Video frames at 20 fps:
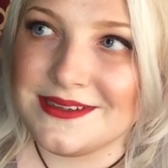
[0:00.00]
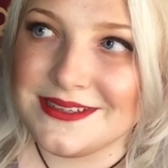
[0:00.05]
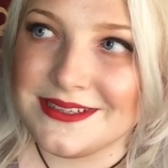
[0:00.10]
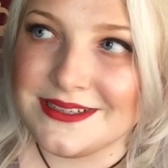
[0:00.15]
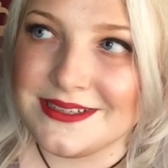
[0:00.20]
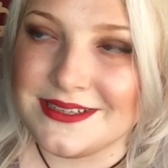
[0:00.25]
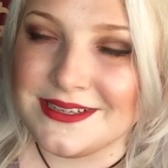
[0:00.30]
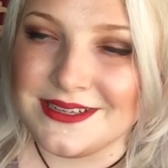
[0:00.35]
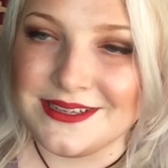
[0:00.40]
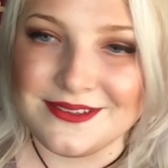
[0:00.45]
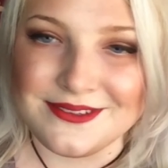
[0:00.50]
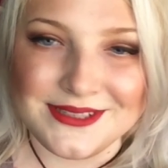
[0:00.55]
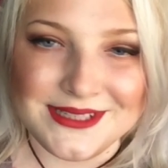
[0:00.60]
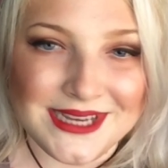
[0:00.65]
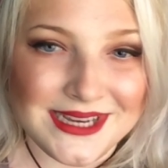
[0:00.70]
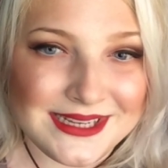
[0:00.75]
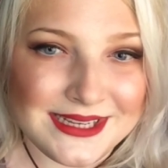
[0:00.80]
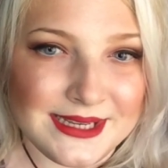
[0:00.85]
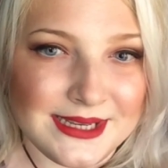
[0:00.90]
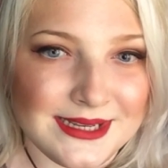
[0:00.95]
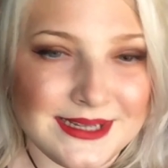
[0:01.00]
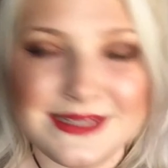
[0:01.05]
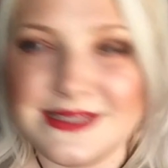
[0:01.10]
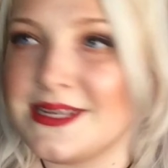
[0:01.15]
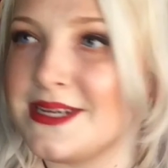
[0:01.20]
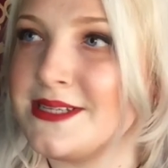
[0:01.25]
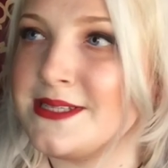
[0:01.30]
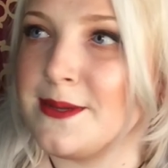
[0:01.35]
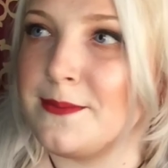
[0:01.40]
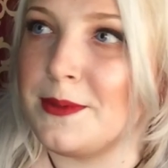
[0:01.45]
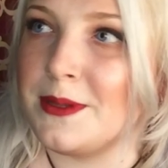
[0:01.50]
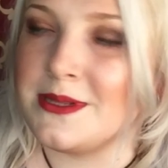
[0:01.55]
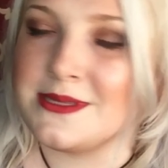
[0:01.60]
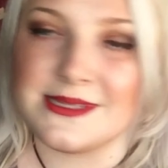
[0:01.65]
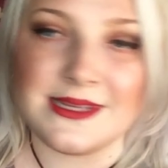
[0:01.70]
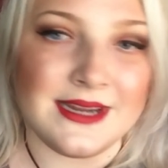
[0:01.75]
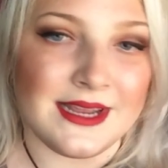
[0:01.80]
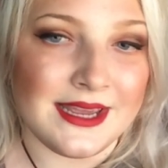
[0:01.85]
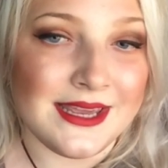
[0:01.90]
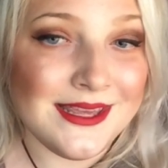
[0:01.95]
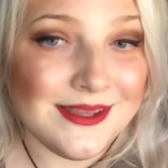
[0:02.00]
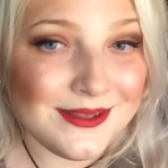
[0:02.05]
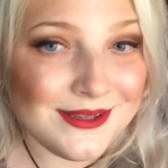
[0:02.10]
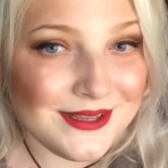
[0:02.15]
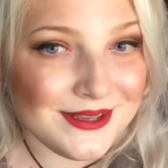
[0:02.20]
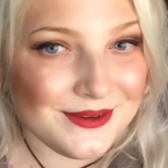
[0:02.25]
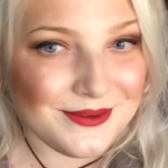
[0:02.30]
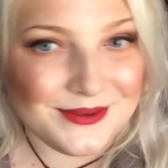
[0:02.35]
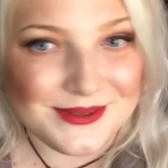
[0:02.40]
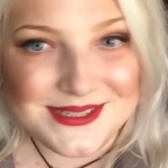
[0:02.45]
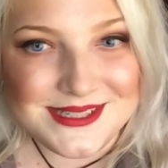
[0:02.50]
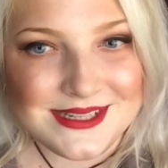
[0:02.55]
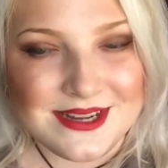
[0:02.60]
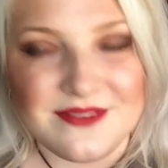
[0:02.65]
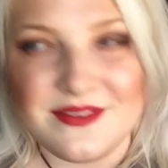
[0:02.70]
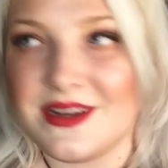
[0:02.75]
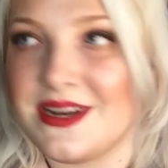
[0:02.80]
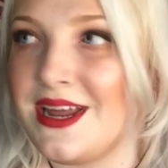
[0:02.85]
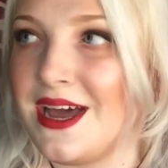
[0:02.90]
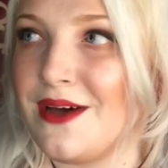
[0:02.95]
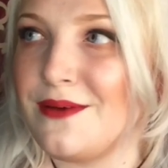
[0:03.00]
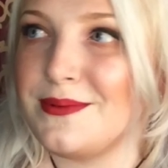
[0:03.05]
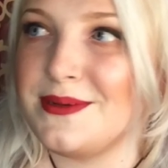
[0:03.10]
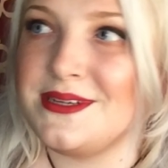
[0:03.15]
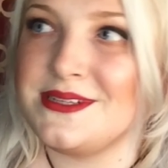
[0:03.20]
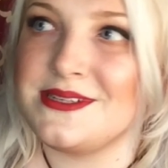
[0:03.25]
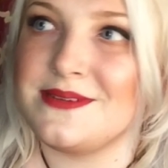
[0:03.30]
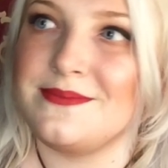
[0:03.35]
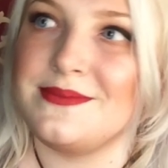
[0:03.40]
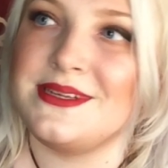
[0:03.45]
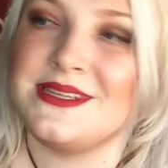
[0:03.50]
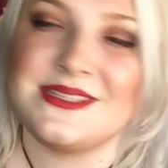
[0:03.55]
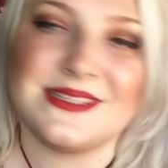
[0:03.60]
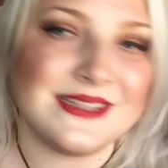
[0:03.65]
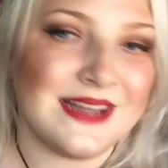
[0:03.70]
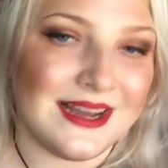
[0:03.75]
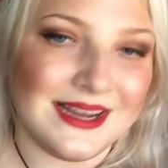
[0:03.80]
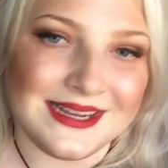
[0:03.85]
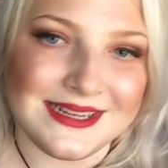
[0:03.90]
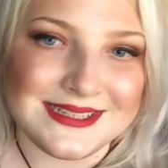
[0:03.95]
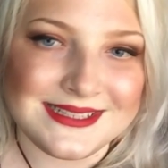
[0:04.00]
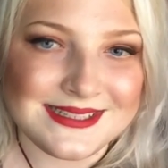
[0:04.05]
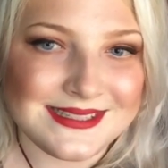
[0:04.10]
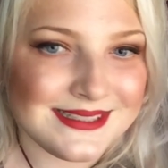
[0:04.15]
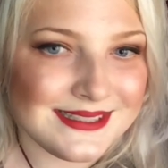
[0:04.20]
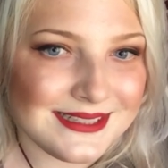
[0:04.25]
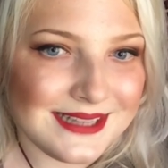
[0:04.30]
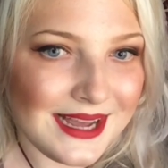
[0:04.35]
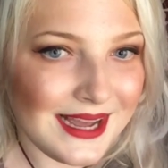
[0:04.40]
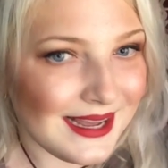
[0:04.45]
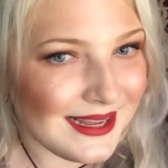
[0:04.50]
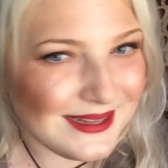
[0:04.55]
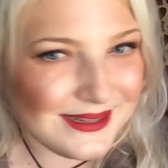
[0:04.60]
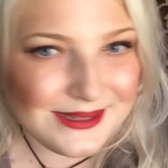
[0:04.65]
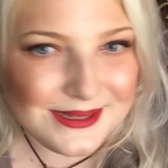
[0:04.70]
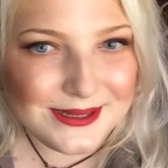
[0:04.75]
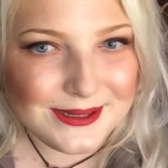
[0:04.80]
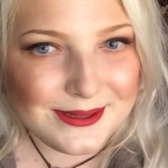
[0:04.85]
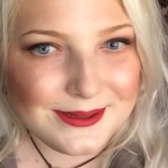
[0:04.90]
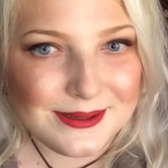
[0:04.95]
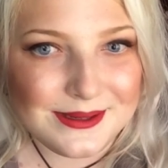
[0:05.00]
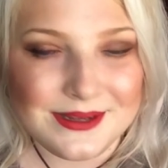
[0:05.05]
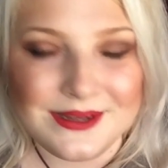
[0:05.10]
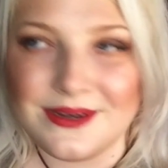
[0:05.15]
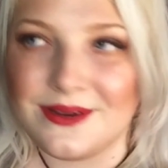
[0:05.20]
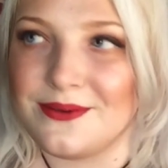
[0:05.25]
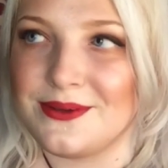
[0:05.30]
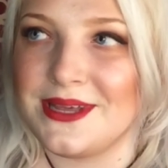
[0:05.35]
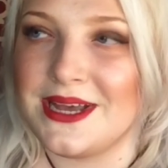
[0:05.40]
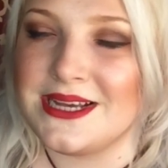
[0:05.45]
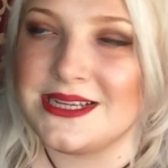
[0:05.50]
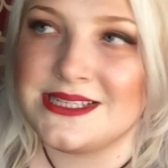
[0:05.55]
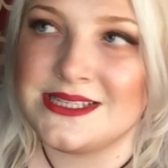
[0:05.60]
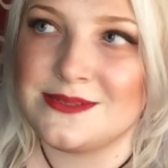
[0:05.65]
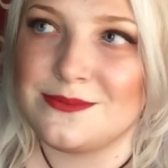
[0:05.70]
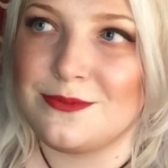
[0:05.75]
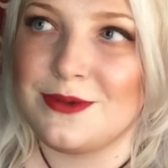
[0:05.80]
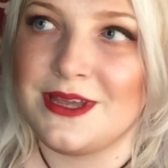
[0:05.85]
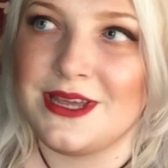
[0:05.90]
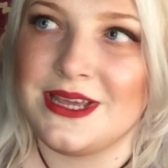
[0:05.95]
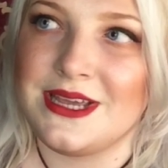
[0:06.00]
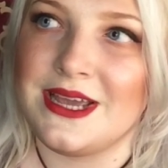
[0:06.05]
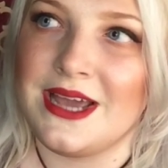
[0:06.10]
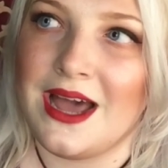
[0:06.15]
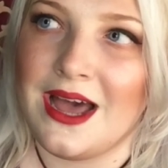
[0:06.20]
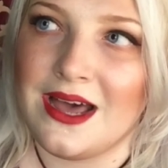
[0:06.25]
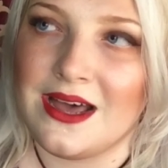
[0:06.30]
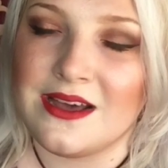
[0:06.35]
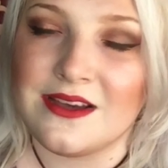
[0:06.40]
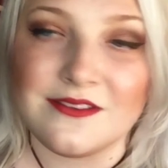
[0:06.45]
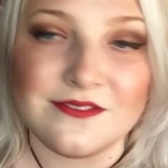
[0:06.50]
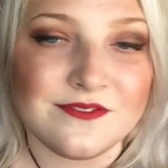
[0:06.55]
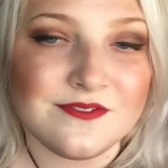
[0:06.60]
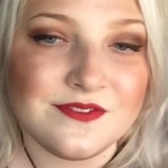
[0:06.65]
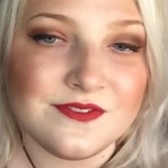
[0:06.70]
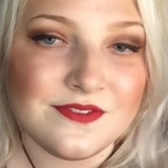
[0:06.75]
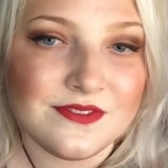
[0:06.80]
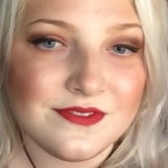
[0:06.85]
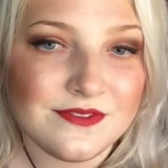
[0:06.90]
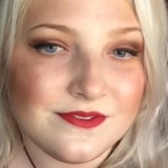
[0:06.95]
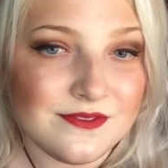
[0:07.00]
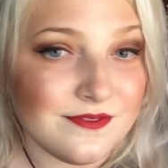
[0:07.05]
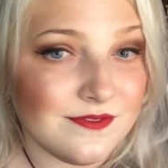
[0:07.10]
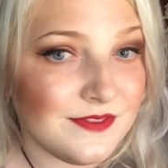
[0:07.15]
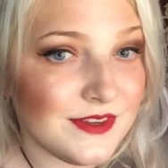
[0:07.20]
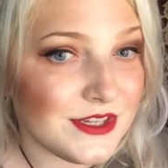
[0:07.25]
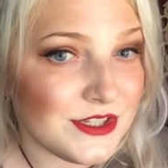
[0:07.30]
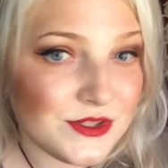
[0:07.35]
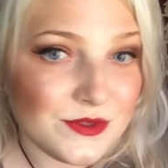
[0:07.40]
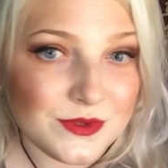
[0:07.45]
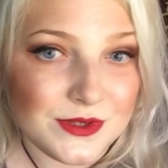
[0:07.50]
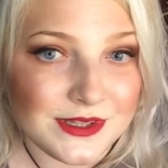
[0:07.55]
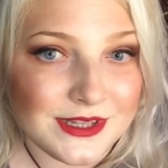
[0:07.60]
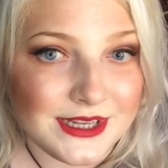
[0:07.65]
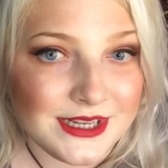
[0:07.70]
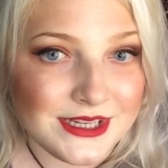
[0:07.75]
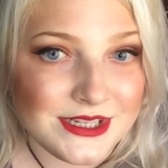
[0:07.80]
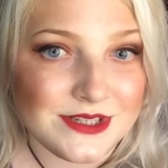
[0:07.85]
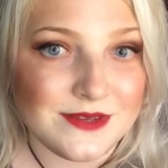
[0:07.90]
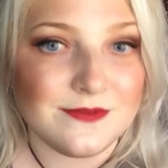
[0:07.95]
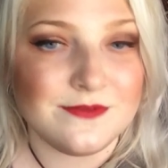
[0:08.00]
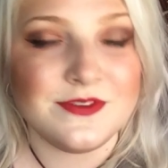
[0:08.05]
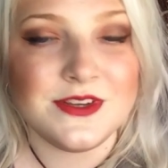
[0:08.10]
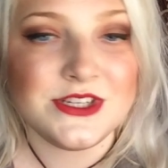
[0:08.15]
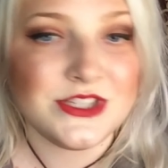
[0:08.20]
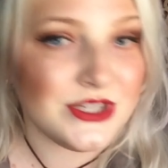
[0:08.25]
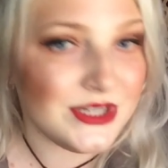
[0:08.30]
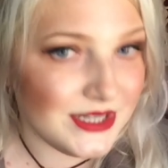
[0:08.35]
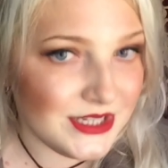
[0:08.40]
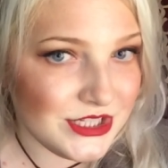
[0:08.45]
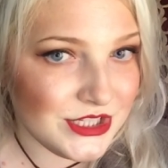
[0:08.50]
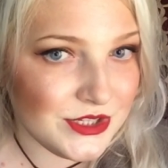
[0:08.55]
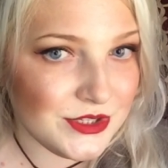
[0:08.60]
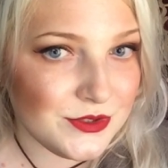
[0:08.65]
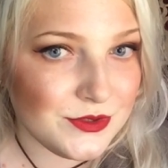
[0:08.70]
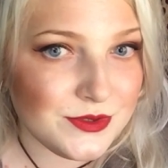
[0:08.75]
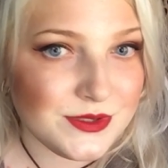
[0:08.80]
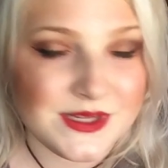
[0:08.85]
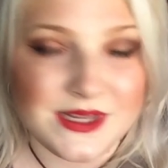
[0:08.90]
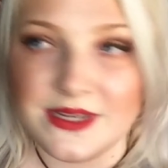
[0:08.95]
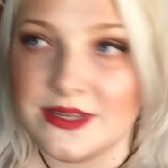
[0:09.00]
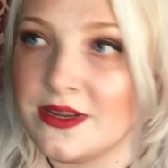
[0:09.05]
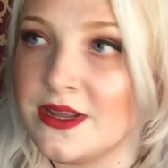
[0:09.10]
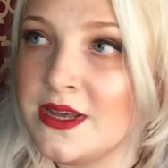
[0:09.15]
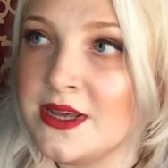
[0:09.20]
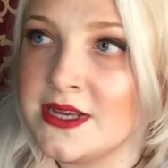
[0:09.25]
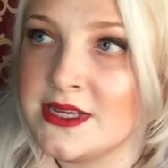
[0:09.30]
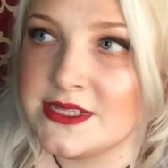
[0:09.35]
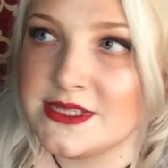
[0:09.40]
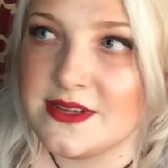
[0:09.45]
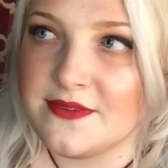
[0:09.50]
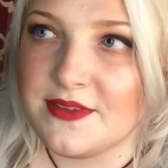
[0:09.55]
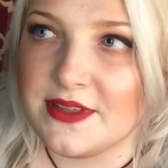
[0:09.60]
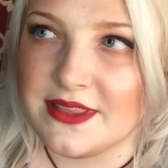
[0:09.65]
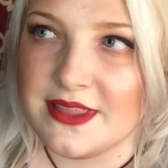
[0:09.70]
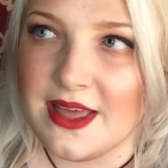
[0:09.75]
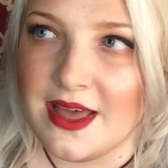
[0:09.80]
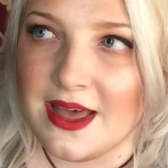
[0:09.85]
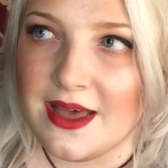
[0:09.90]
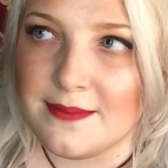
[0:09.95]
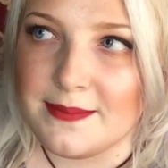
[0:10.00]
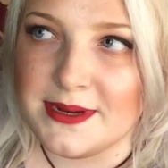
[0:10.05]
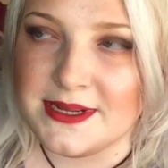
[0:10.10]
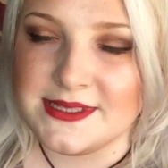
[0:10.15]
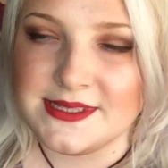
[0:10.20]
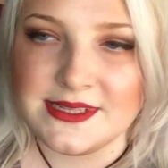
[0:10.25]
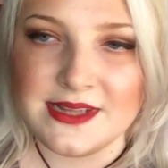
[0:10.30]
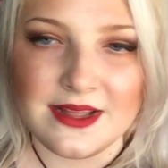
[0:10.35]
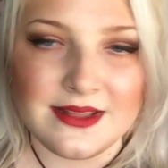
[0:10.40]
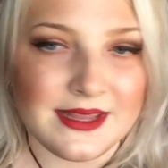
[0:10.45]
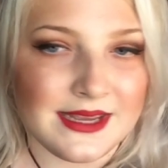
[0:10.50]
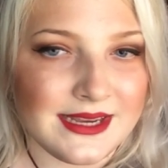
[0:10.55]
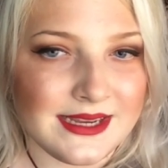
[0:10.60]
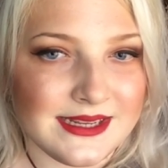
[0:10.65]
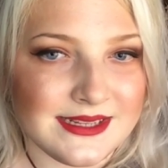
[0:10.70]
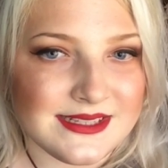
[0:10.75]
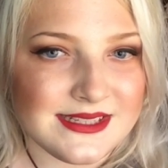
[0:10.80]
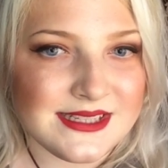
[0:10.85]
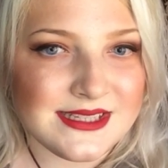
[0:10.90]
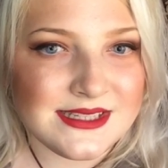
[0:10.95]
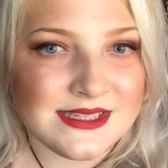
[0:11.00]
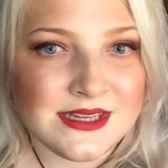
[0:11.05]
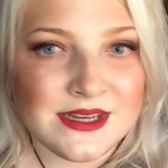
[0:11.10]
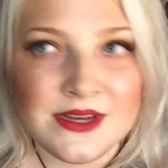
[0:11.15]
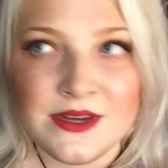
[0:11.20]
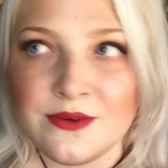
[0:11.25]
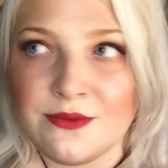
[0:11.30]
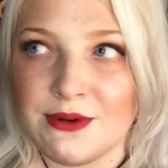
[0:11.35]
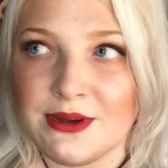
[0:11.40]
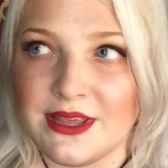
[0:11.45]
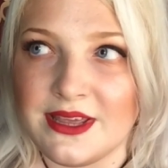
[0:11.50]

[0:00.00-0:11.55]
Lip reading: you know, yucky. It's like something that's going to kill you and stuff. And albinism is not, you know, yes, we have vision issues and stuff like that, but it's not like it's really